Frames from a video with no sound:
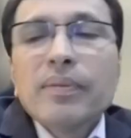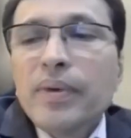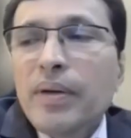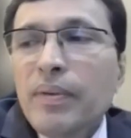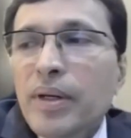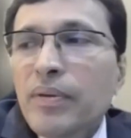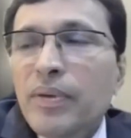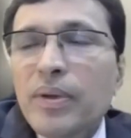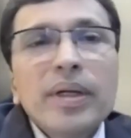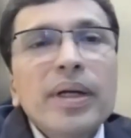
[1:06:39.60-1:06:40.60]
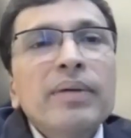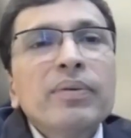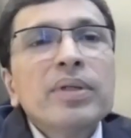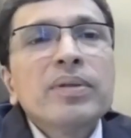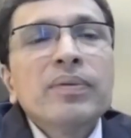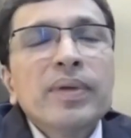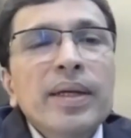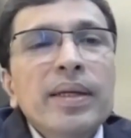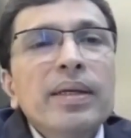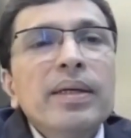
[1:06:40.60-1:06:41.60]
very wonderful. It was
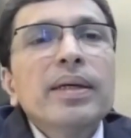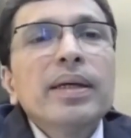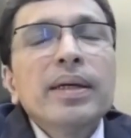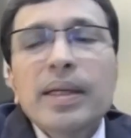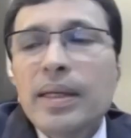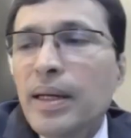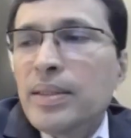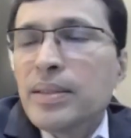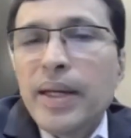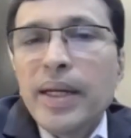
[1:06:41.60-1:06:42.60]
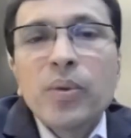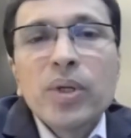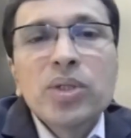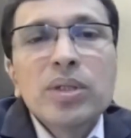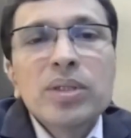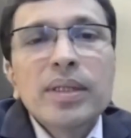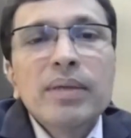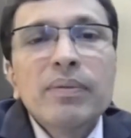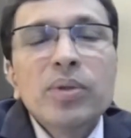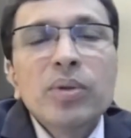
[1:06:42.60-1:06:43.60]
really, he asked the right questions, I
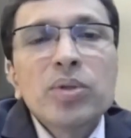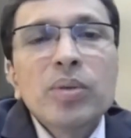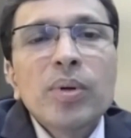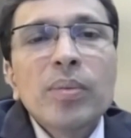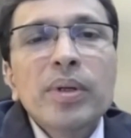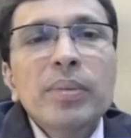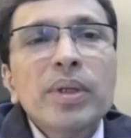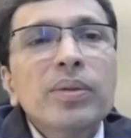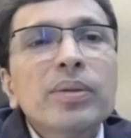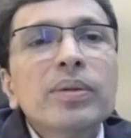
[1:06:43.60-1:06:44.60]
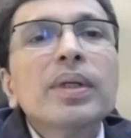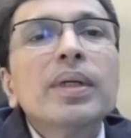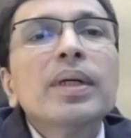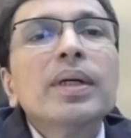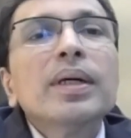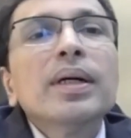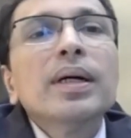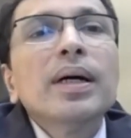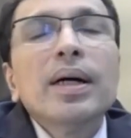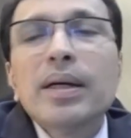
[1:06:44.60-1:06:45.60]
think, which also prompted me to
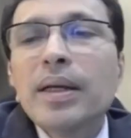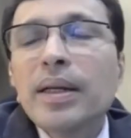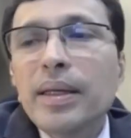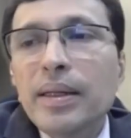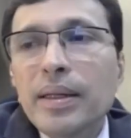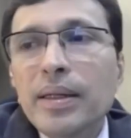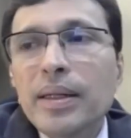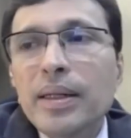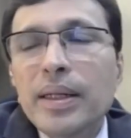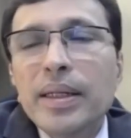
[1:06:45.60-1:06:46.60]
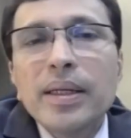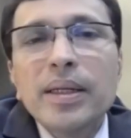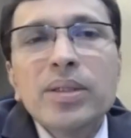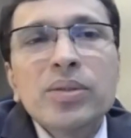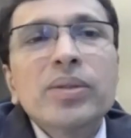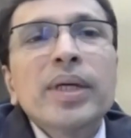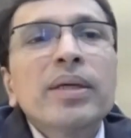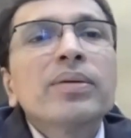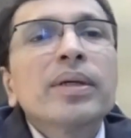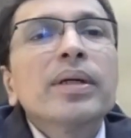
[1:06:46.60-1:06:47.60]
really get engaged. So
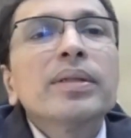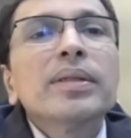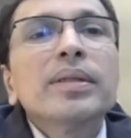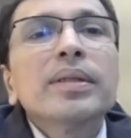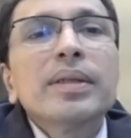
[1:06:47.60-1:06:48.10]
thank you, Srikanji.